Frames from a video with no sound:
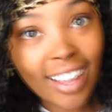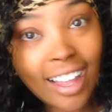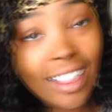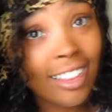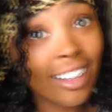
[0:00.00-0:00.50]

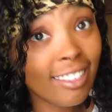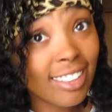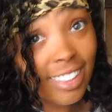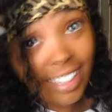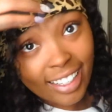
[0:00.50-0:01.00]
I love
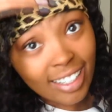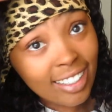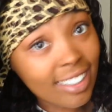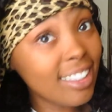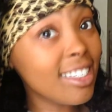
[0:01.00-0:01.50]
this hair.
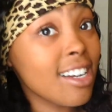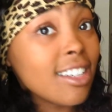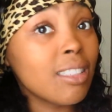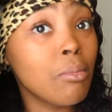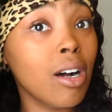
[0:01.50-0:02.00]
This
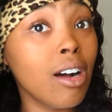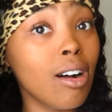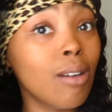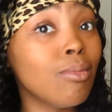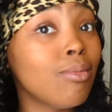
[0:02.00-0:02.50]
hair is
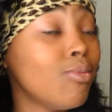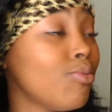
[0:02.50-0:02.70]
long.